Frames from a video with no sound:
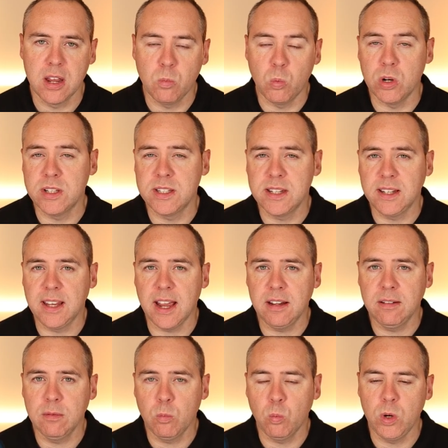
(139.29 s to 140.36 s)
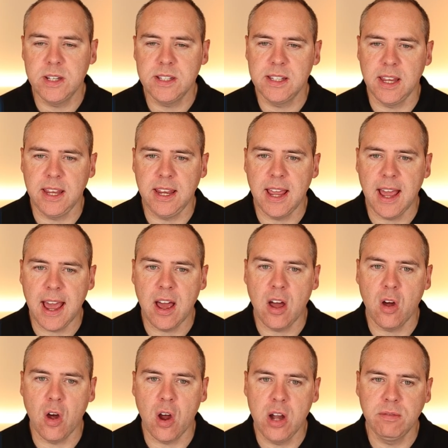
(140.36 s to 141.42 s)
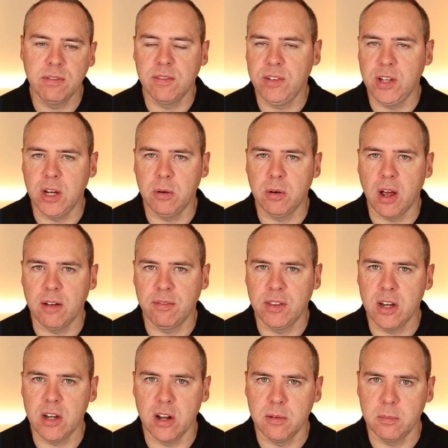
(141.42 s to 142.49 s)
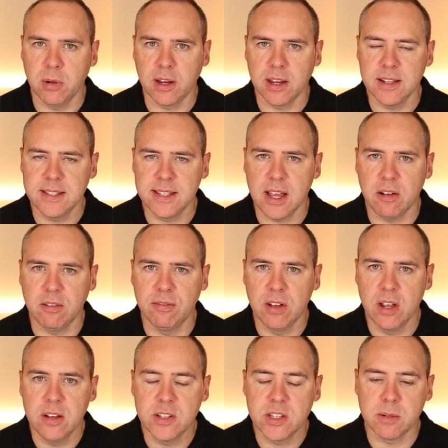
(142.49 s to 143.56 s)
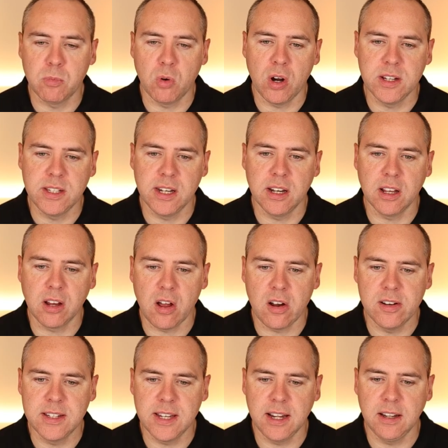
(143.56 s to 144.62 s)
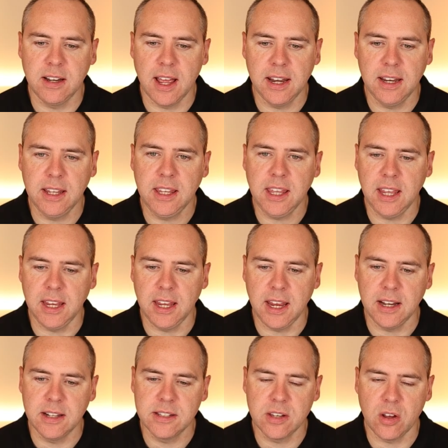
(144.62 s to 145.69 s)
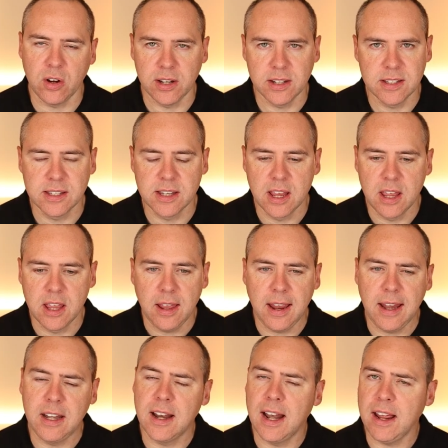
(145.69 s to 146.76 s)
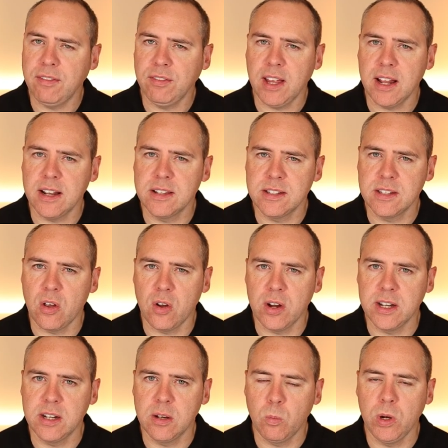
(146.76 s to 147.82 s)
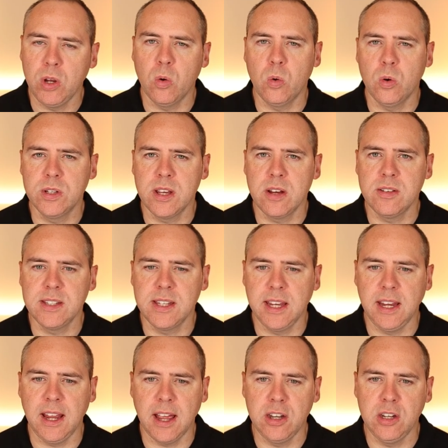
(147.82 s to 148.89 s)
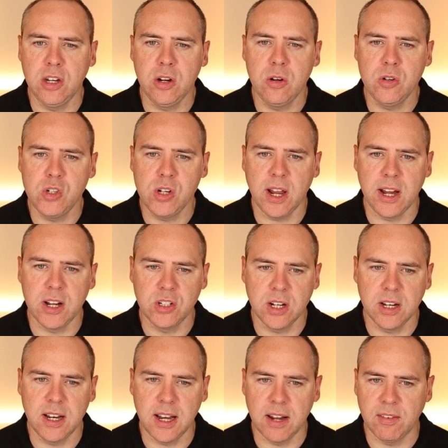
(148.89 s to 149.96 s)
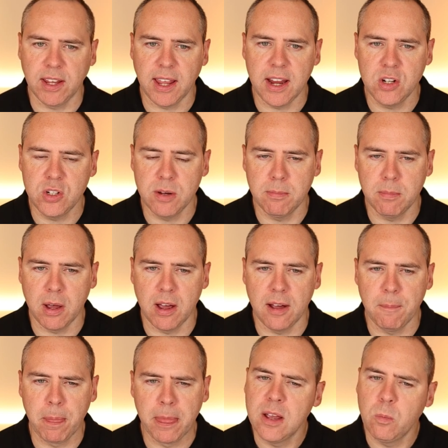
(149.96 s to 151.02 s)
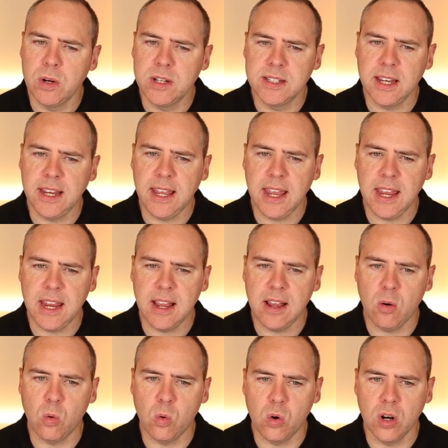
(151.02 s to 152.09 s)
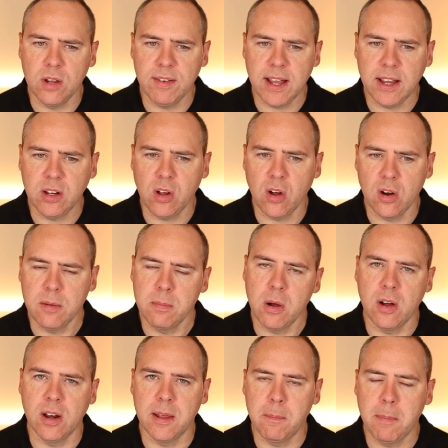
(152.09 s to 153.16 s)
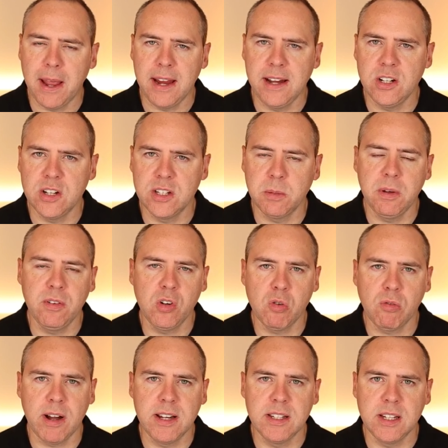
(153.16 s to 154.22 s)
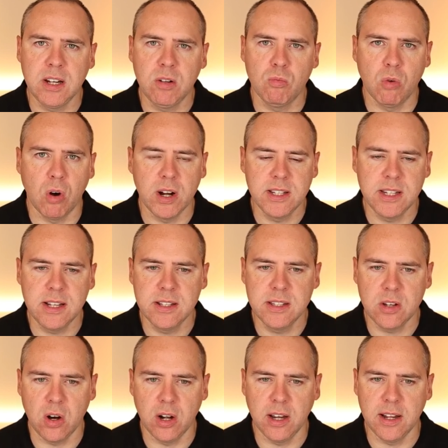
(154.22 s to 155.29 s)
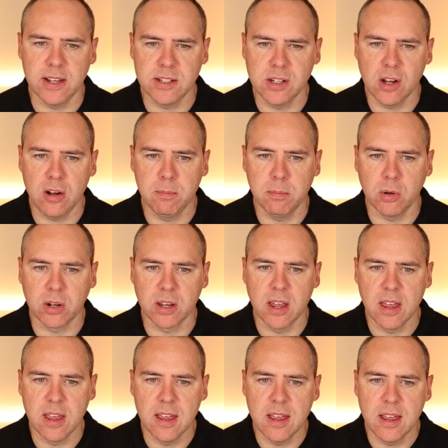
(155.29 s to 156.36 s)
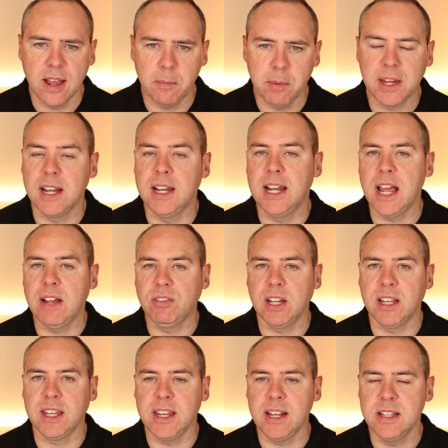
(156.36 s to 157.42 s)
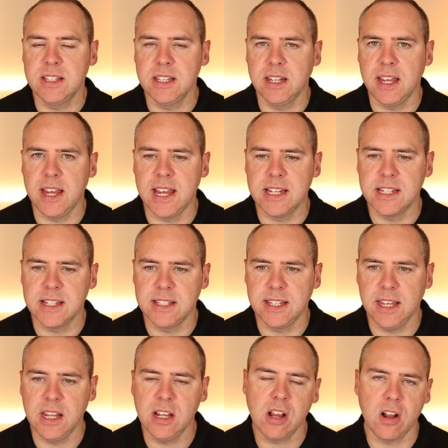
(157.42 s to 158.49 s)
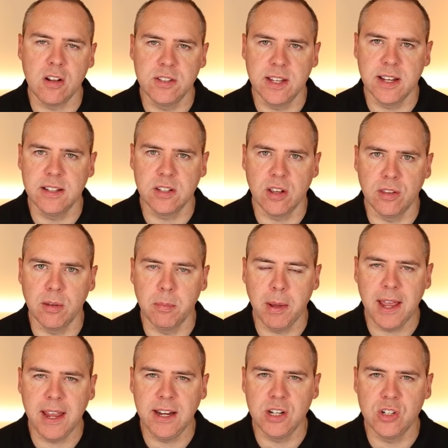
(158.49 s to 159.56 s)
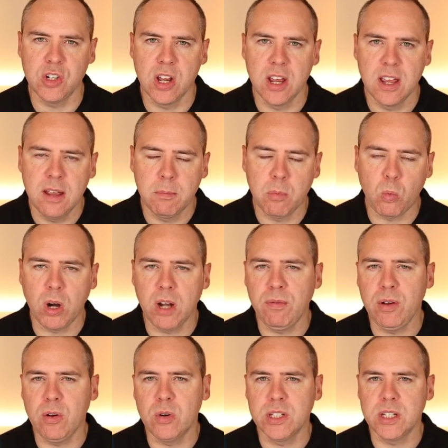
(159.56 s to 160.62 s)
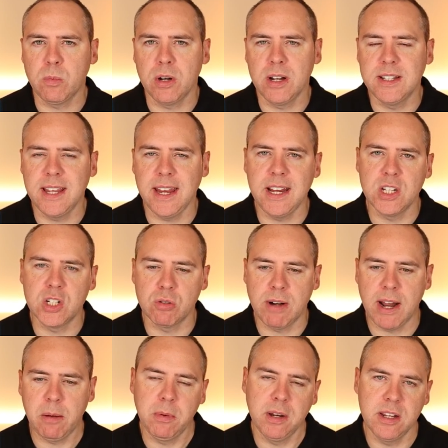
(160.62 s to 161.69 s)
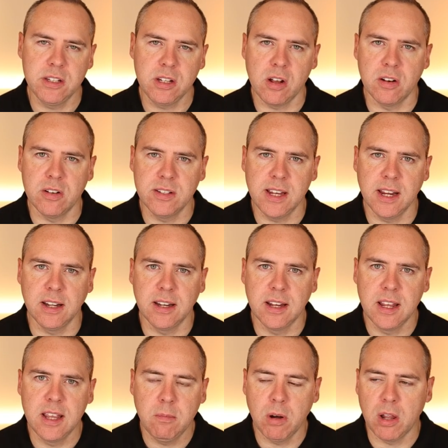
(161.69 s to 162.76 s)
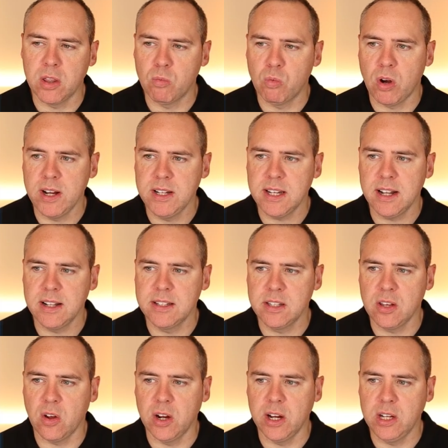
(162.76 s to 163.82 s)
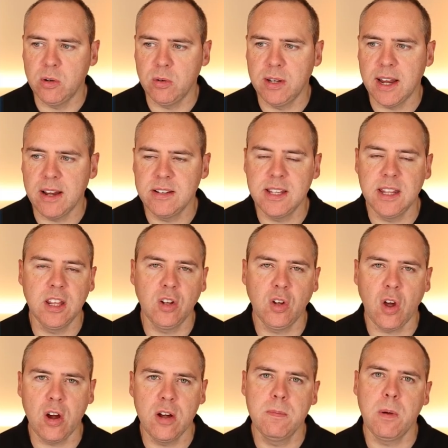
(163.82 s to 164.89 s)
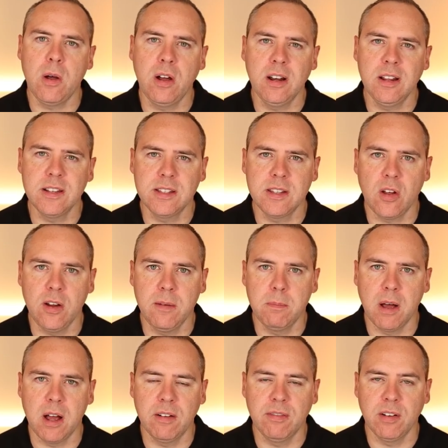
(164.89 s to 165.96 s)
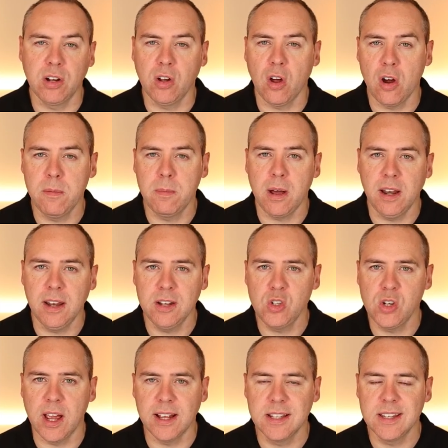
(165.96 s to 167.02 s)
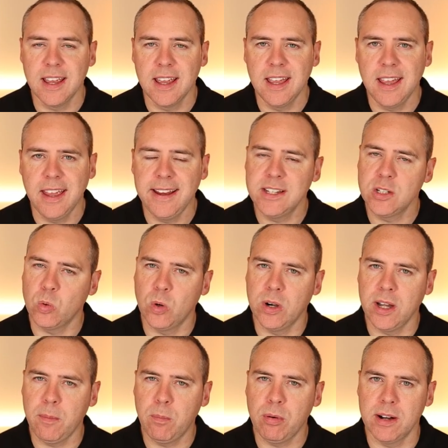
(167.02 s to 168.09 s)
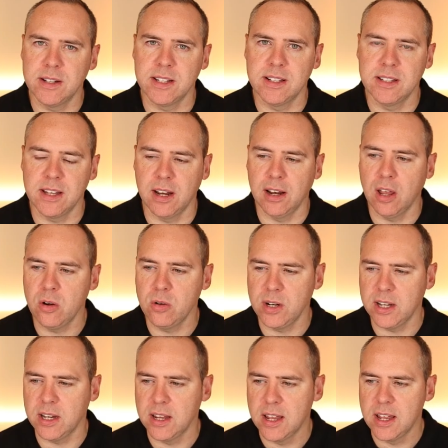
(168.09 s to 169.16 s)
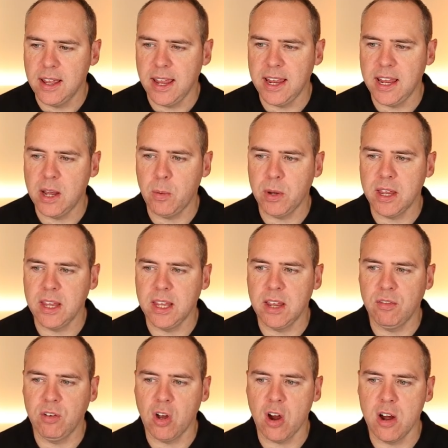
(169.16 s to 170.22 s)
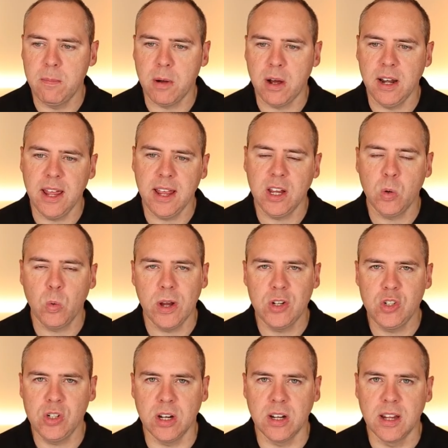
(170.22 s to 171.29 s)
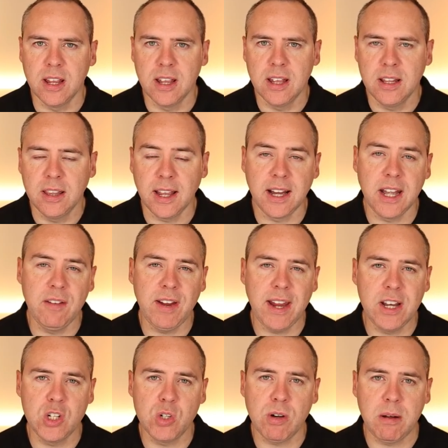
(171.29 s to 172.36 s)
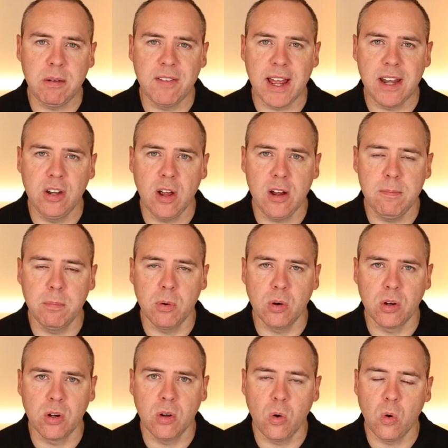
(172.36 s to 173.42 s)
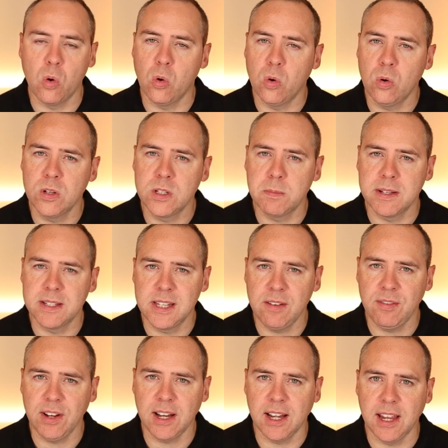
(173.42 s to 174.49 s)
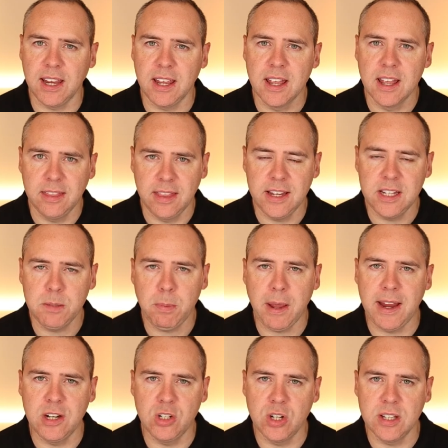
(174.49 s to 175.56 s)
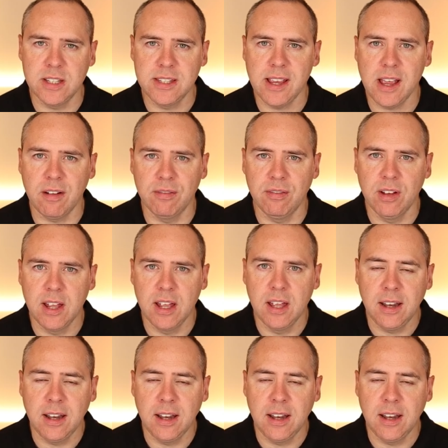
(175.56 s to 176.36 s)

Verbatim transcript: Once again, we see our overview of the notebook itself, summarizing the content and the key insights. In the left hand side, we also see a new change to the navigation bar. We see here all of our Copilot pages that we've created right inside of this notebook, and we can left click into these to see the content on the page. What if we also wanted to interact with this content? Well, on the right hand side, you'll now see the Copilot sidebar for Copilot Chat is already present and loaded. Here we can give Copilot a question that can either interact with our notebook or specifically this page itself.